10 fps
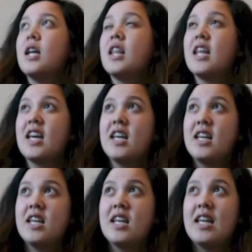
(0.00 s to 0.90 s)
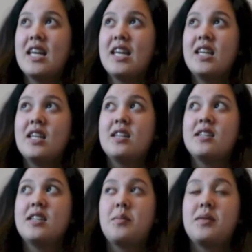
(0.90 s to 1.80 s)
Then in
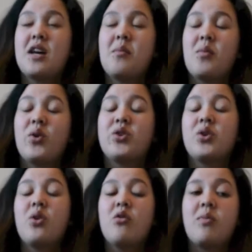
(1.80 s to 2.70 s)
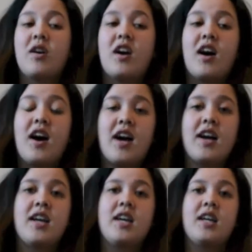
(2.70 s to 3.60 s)
September, October,
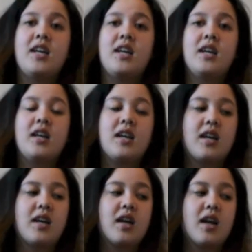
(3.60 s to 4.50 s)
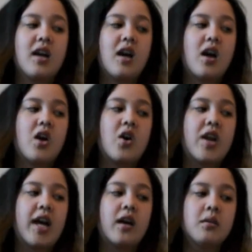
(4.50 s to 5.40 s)
I got
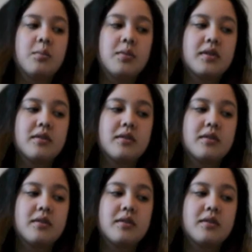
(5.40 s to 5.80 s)
help,